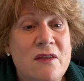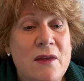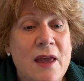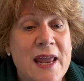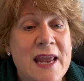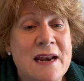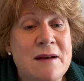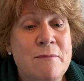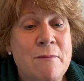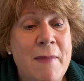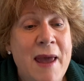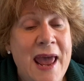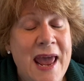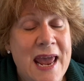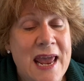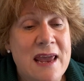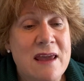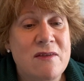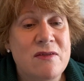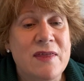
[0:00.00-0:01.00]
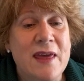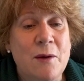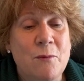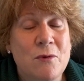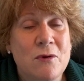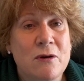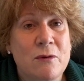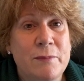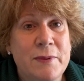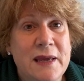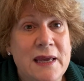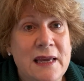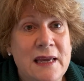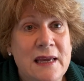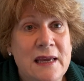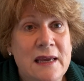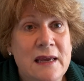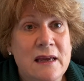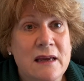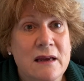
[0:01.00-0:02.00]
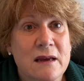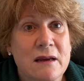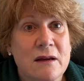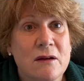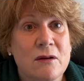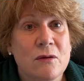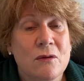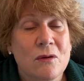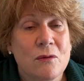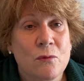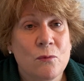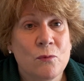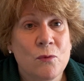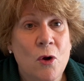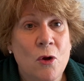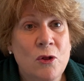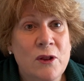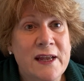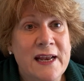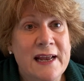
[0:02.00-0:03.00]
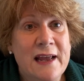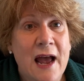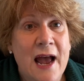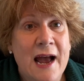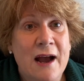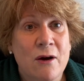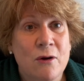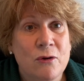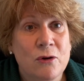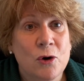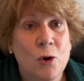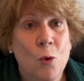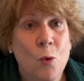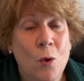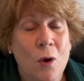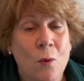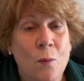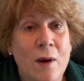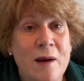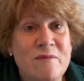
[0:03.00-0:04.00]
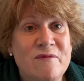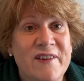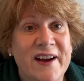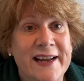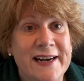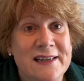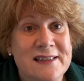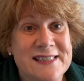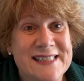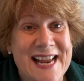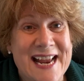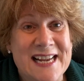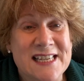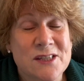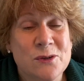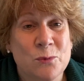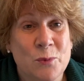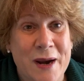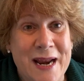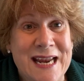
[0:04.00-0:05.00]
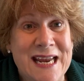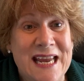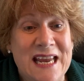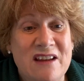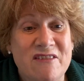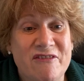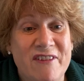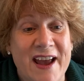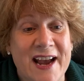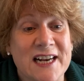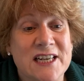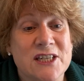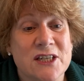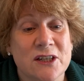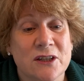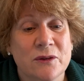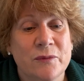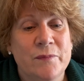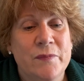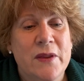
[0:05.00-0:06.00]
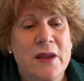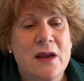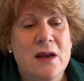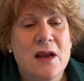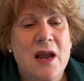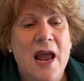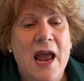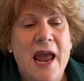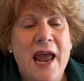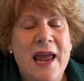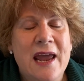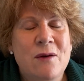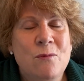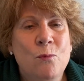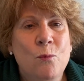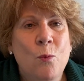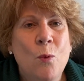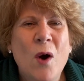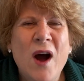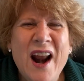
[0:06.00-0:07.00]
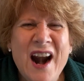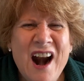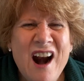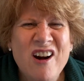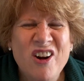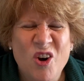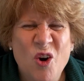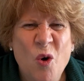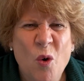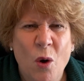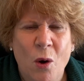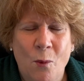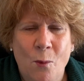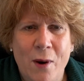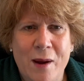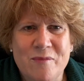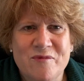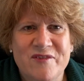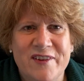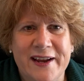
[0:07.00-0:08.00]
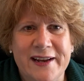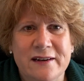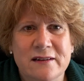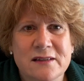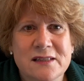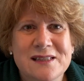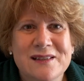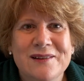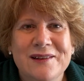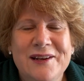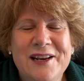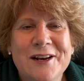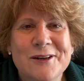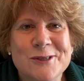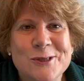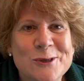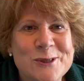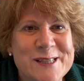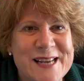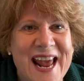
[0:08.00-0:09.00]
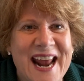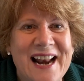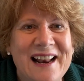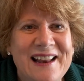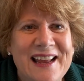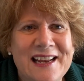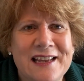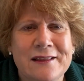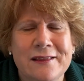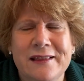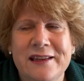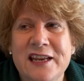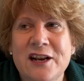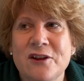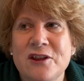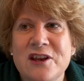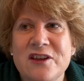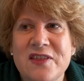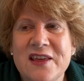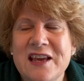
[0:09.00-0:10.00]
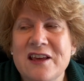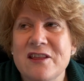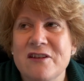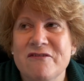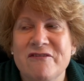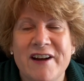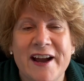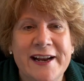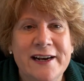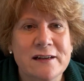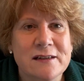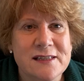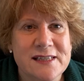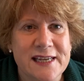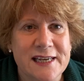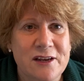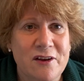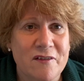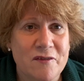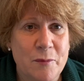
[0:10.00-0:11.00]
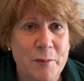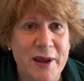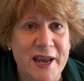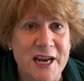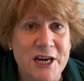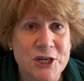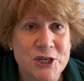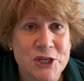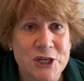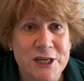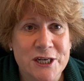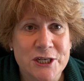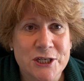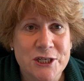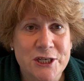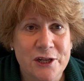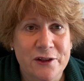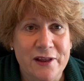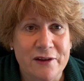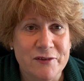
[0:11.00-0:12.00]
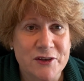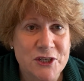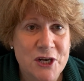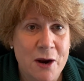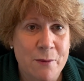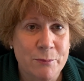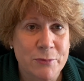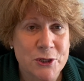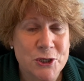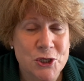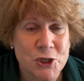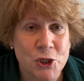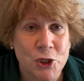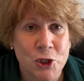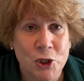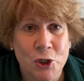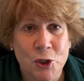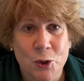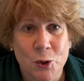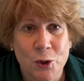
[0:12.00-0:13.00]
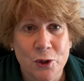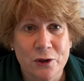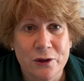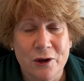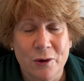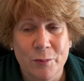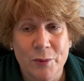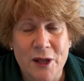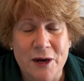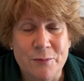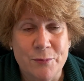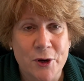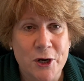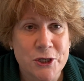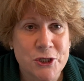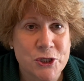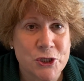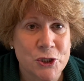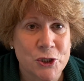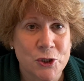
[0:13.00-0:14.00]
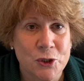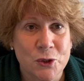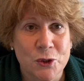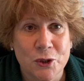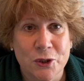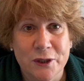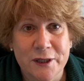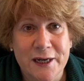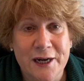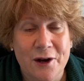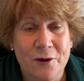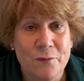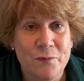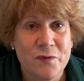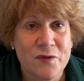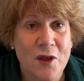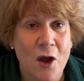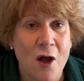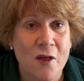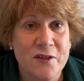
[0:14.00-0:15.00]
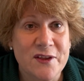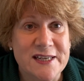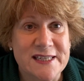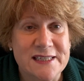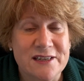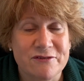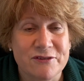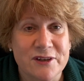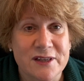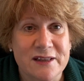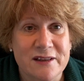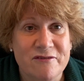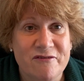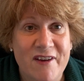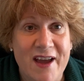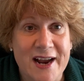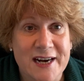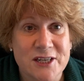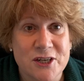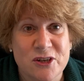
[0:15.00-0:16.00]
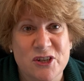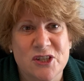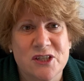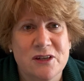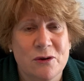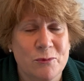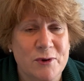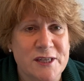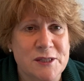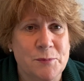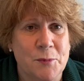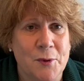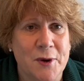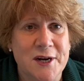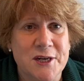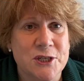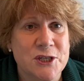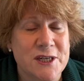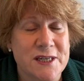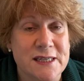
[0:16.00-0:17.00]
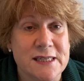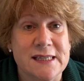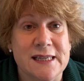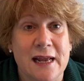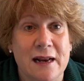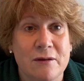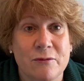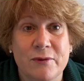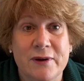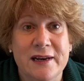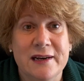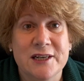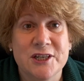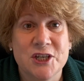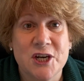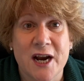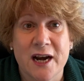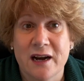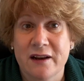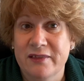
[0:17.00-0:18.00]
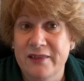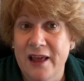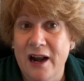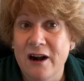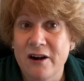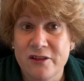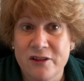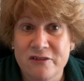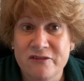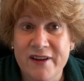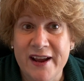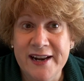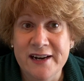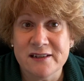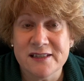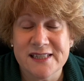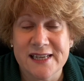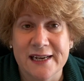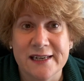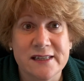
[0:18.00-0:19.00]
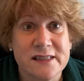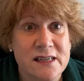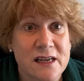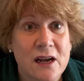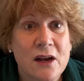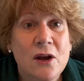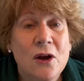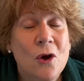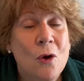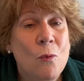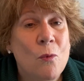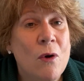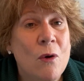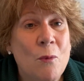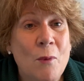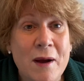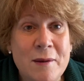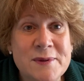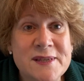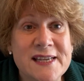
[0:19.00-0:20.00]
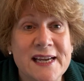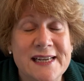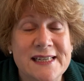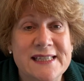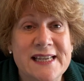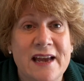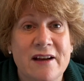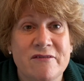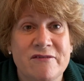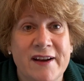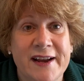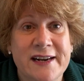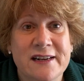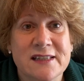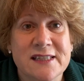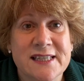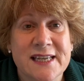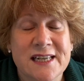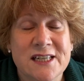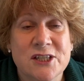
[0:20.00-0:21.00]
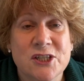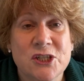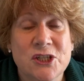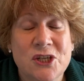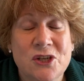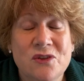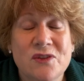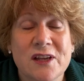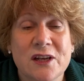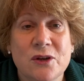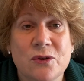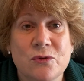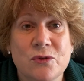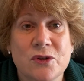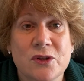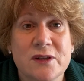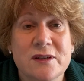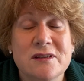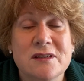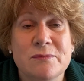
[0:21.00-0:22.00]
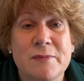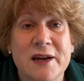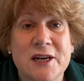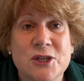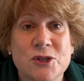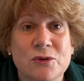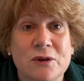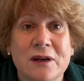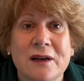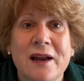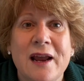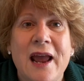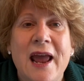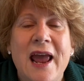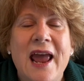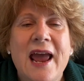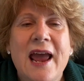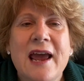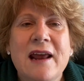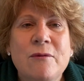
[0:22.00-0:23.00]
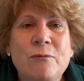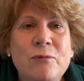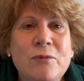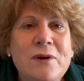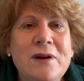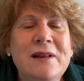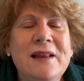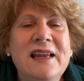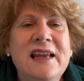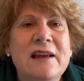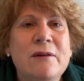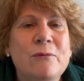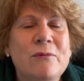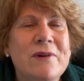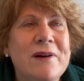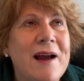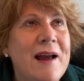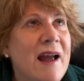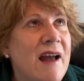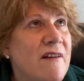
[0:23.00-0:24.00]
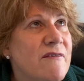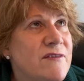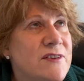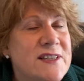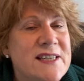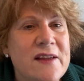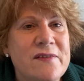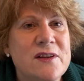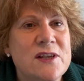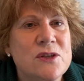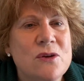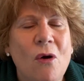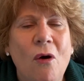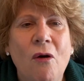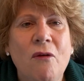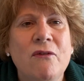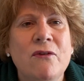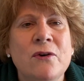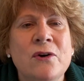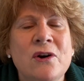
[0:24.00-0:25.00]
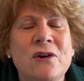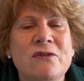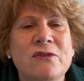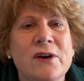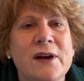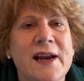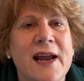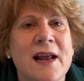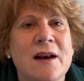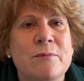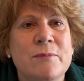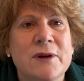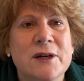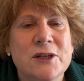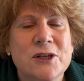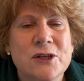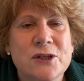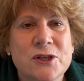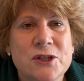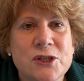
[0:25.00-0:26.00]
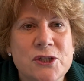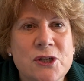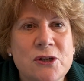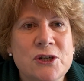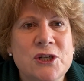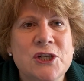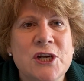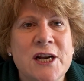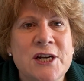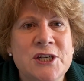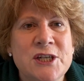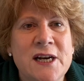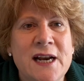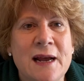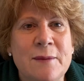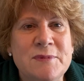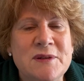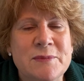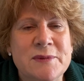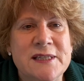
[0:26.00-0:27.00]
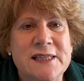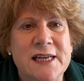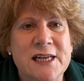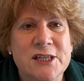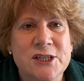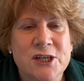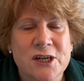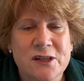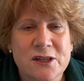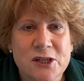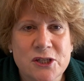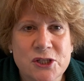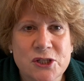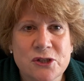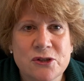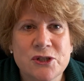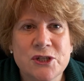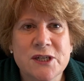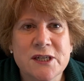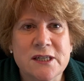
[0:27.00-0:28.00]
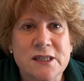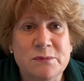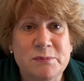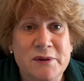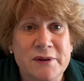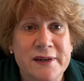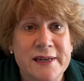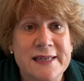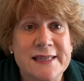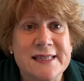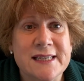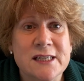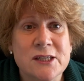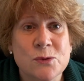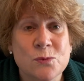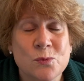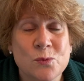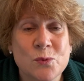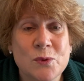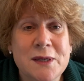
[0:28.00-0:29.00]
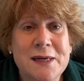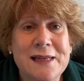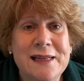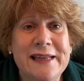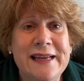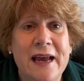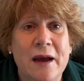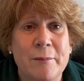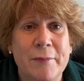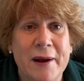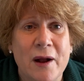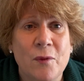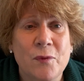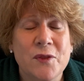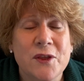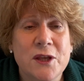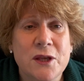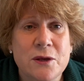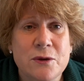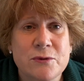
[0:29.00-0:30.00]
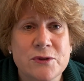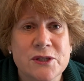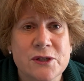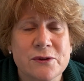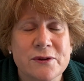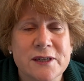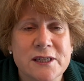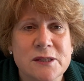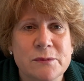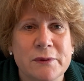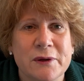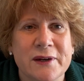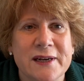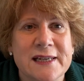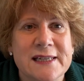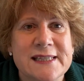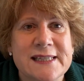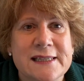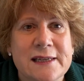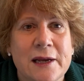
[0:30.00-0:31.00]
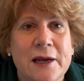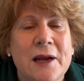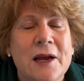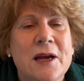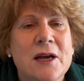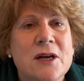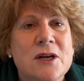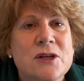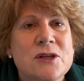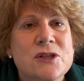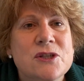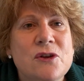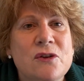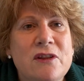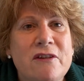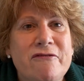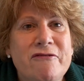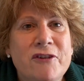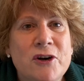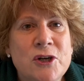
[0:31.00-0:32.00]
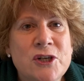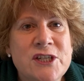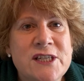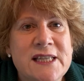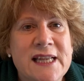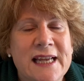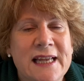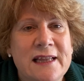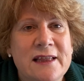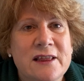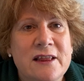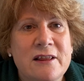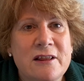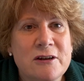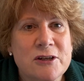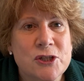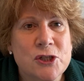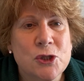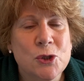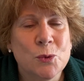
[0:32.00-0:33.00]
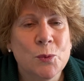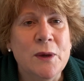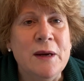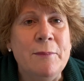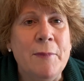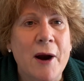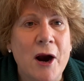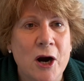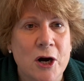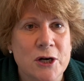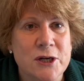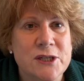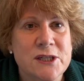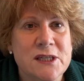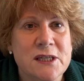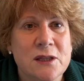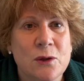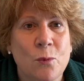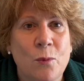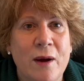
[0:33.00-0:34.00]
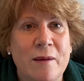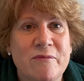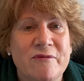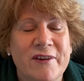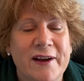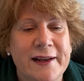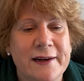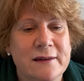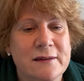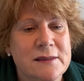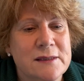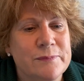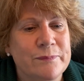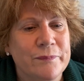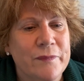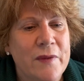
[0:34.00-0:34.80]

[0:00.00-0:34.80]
In May, they will be rolling out Core Web Vitals as a ranking factor. And what are Core Web Vitals? So it's kind of like, you think of the vitals, like you have a patient, they have a temperature or their blood pressure, or, all these different factors, their respirations that we check that are their vital signs. Well, websites have vital signs too that Google is measuring. And really, I've said this over and over again, but search engine optimization, the search experience, is really about the user experience. So the first thing, there's 3 parts to the Web Vitals,